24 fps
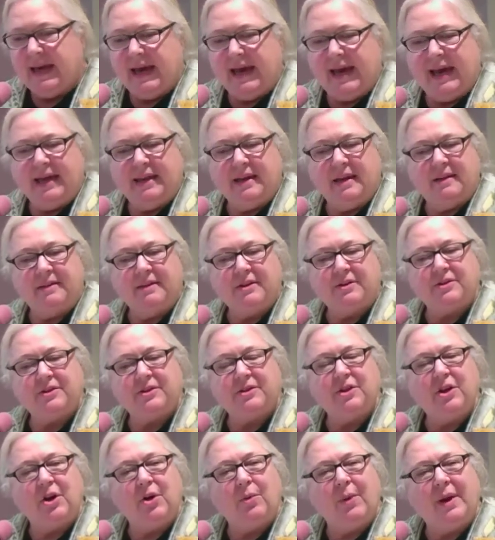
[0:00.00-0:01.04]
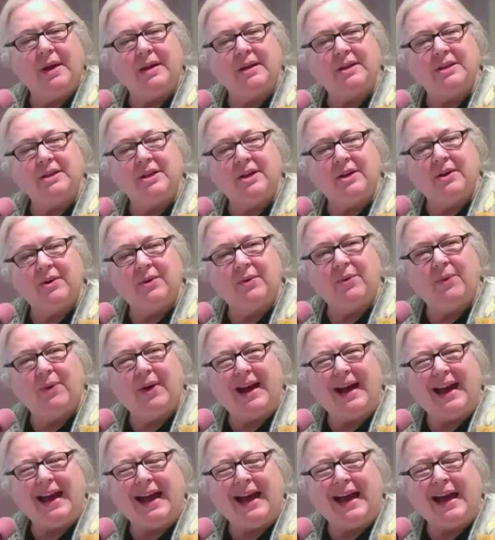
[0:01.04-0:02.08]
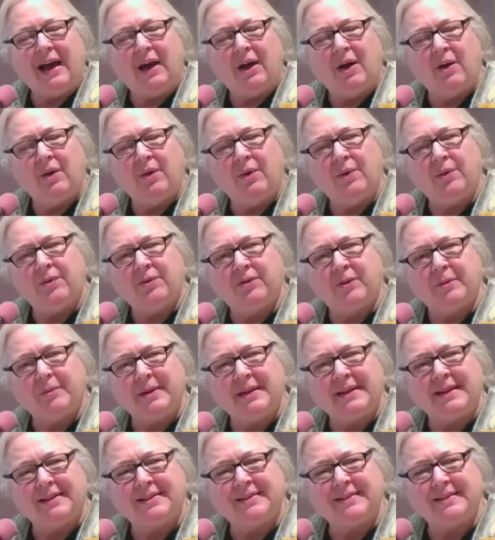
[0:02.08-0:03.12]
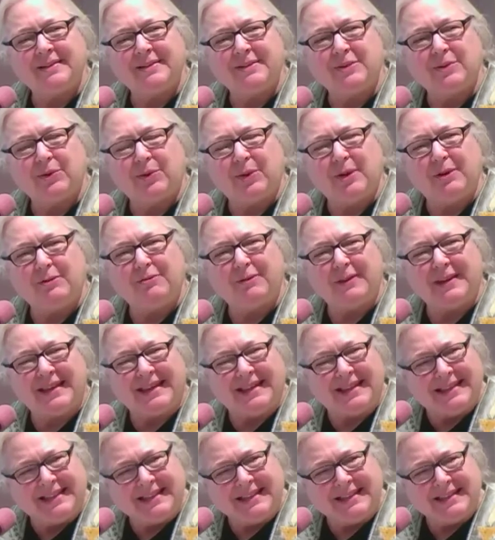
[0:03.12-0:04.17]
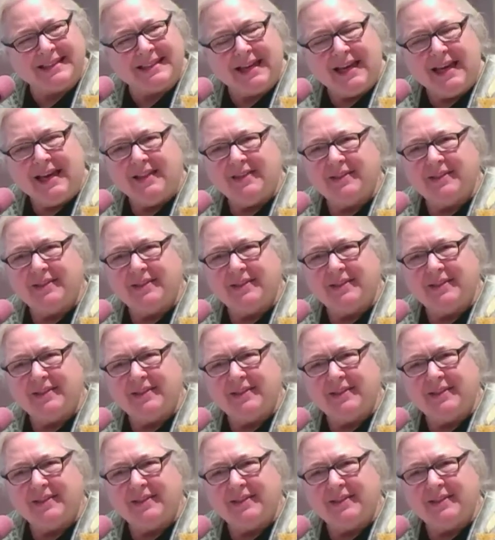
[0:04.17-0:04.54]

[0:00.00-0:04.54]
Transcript: And there's no way to know how somebody else's grief is.